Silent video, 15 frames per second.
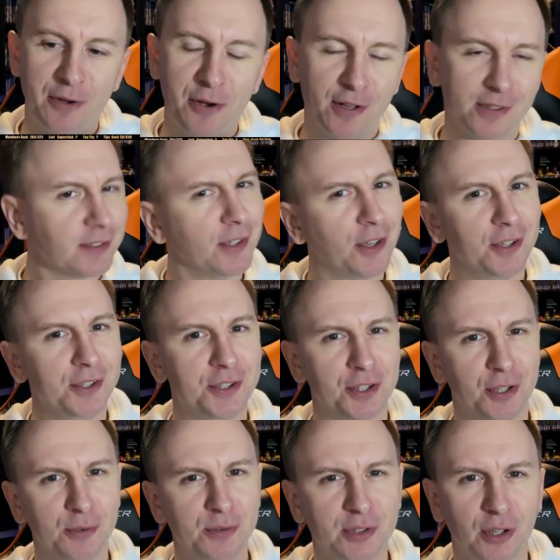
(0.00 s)
art
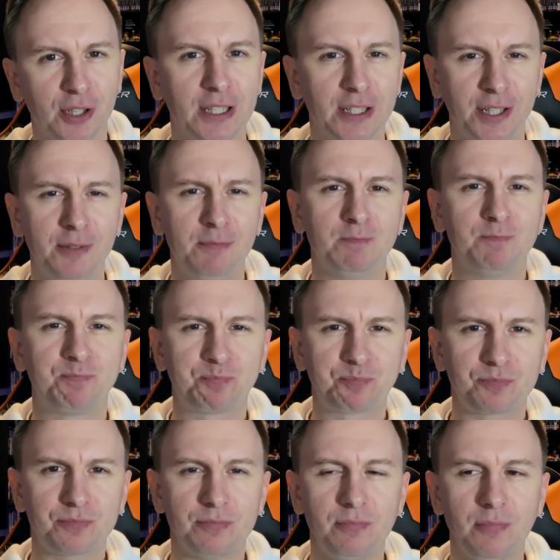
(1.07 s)
slideshow cycling,
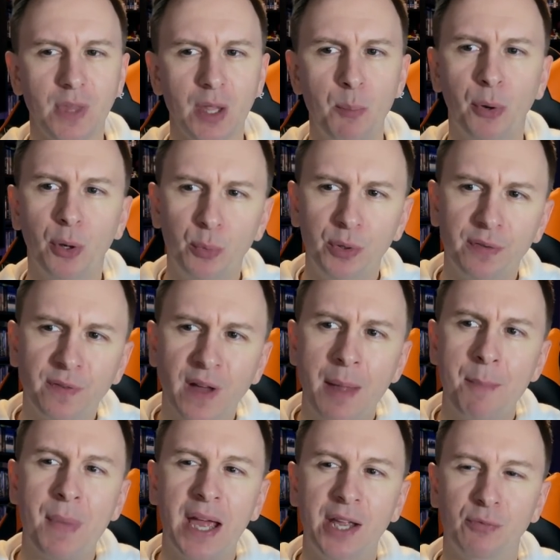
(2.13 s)
but with
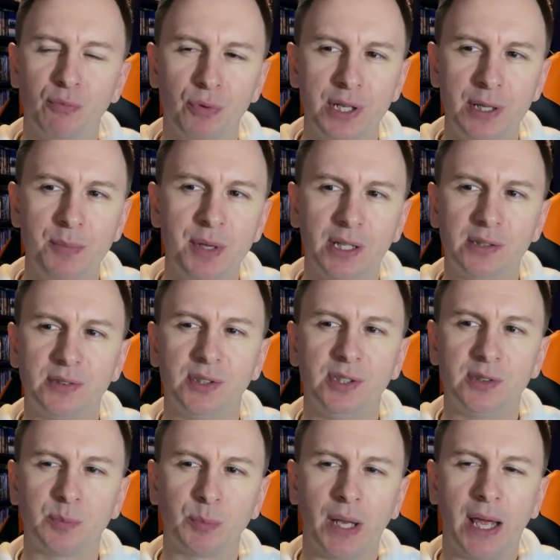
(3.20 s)
fan-made
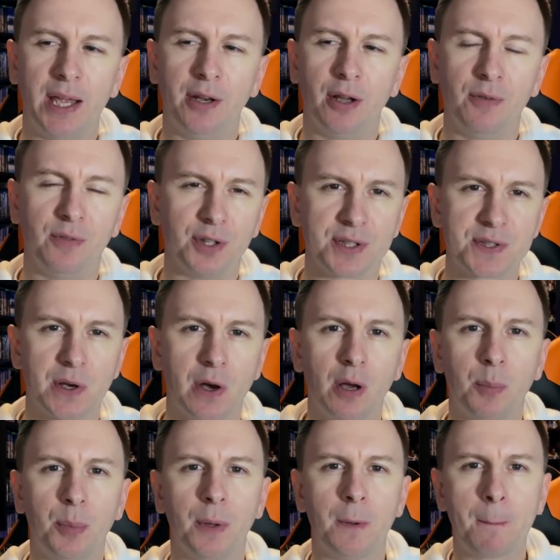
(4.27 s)
remixes playing over the
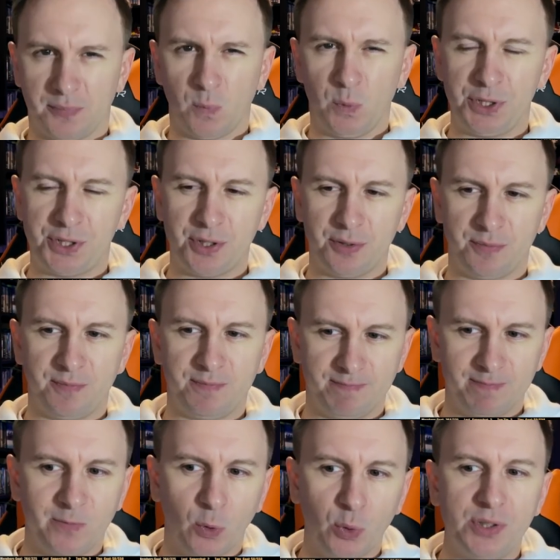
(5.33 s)
top, which are
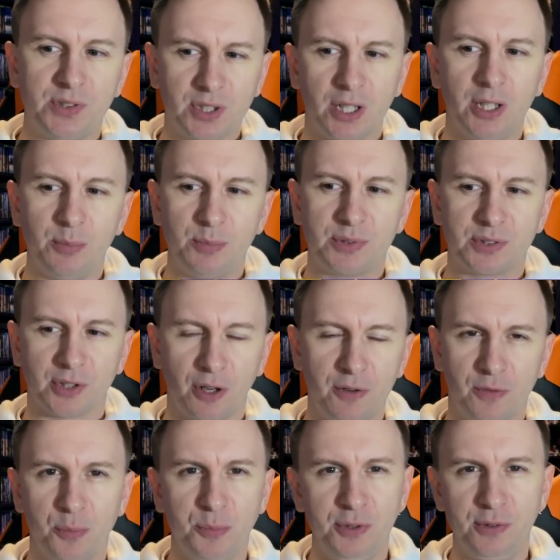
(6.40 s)
voice clips
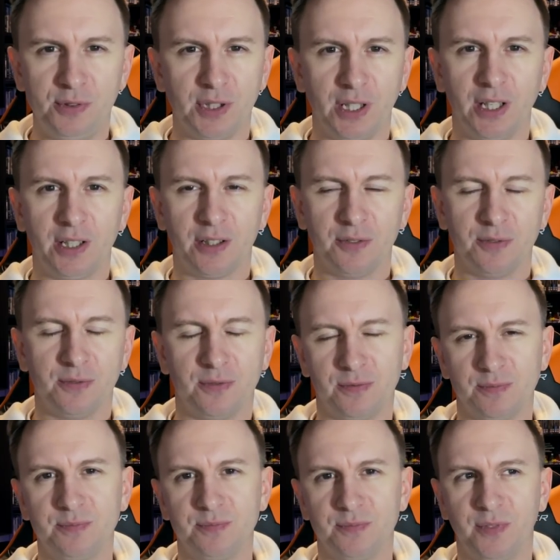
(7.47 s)
over music of
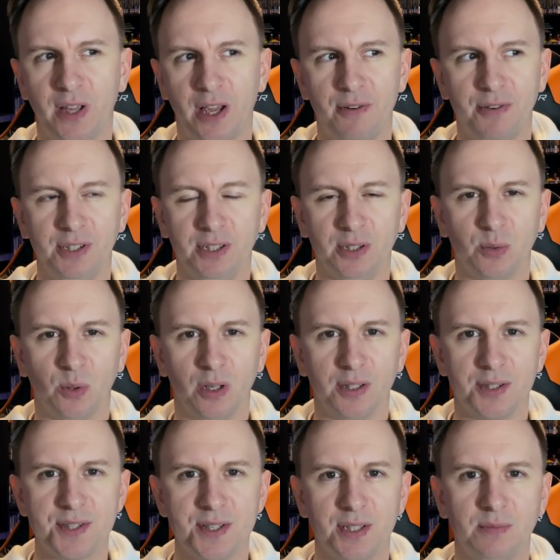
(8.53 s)
varying
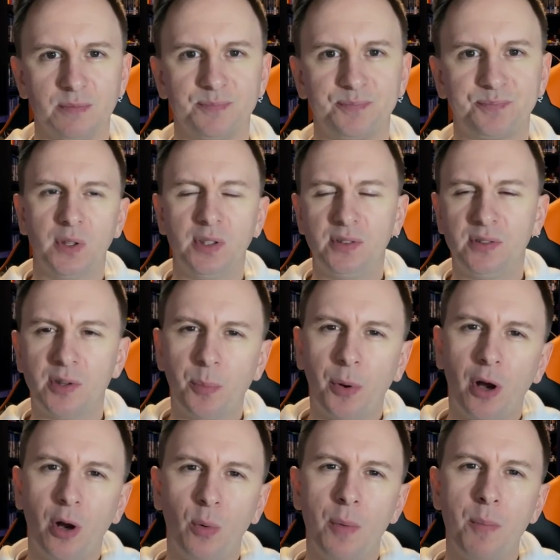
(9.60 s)
quality. This is the
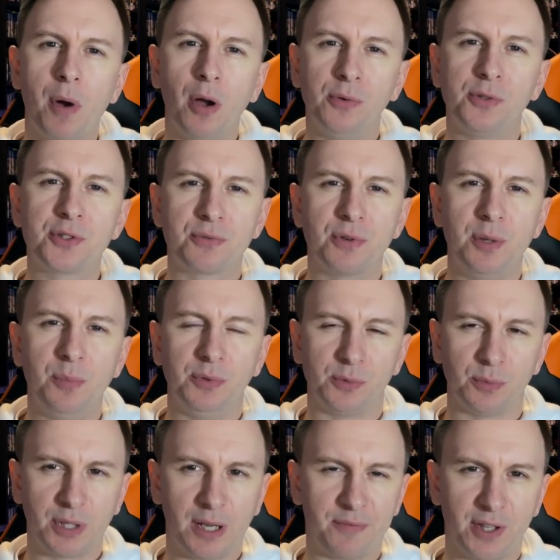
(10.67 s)
part where most
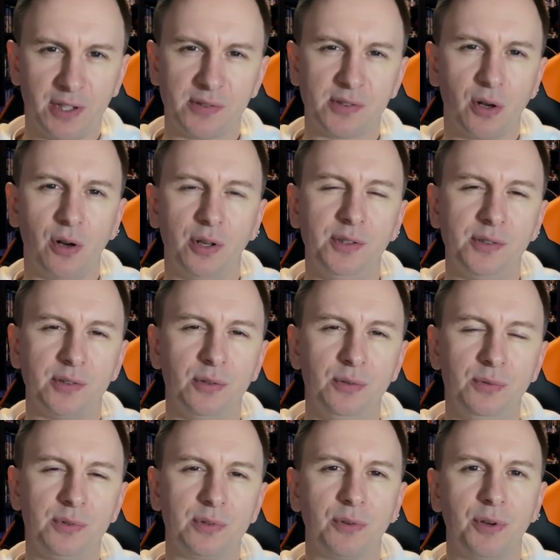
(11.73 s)
streamers would have their starting
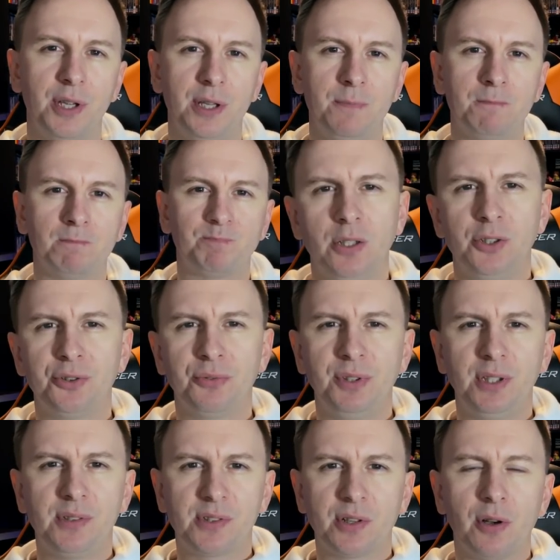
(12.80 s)
soon screen. During
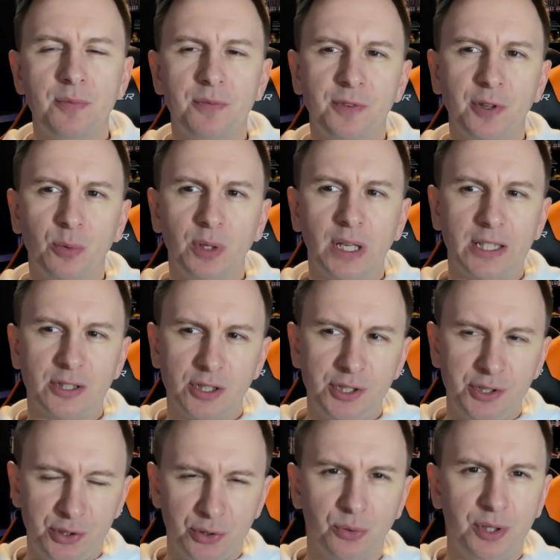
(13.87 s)
this time Phil will
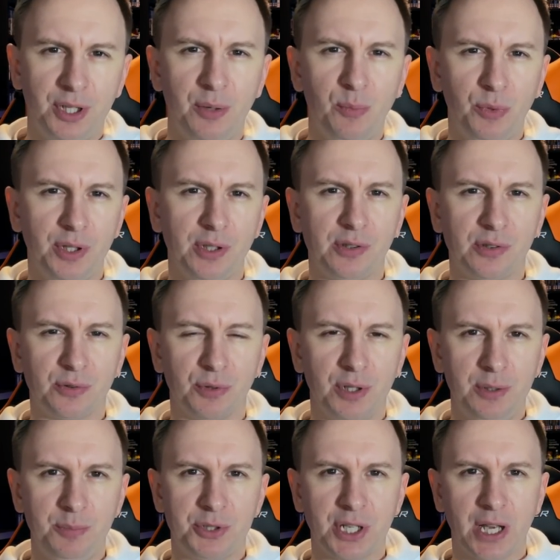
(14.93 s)
actually join in with his
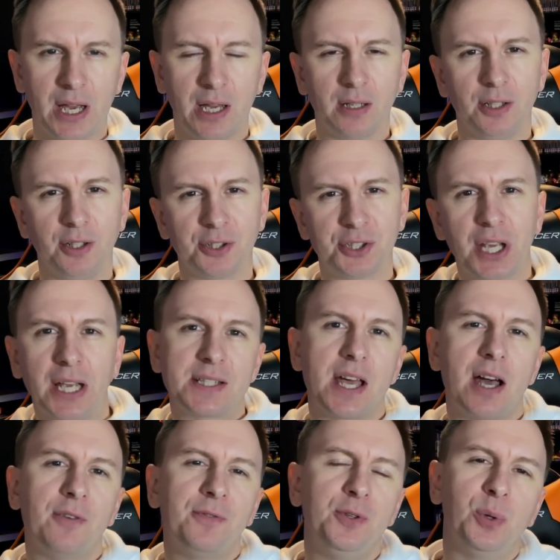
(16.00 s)
stream chat and I checked
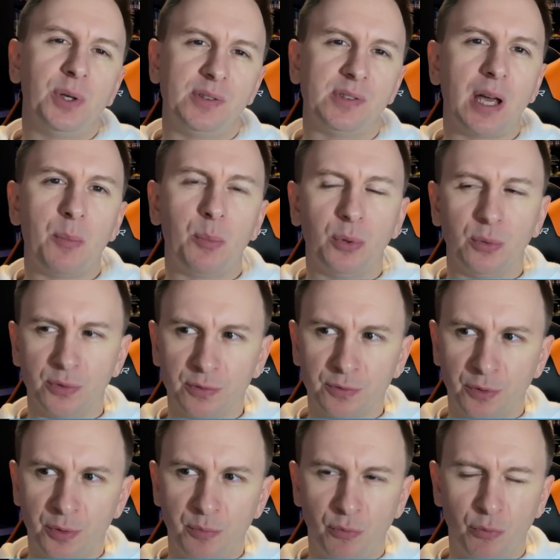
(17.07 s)
out a few examples
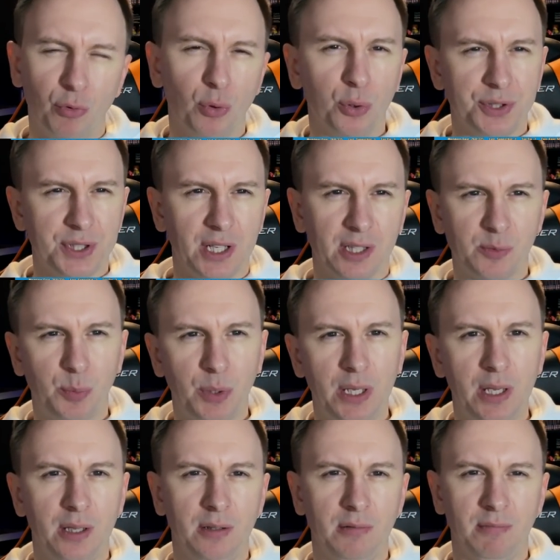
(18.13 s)
from Raw
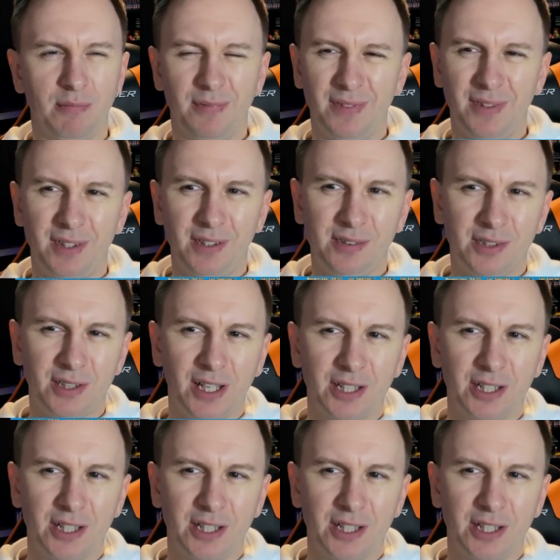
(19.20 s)
DSP and this can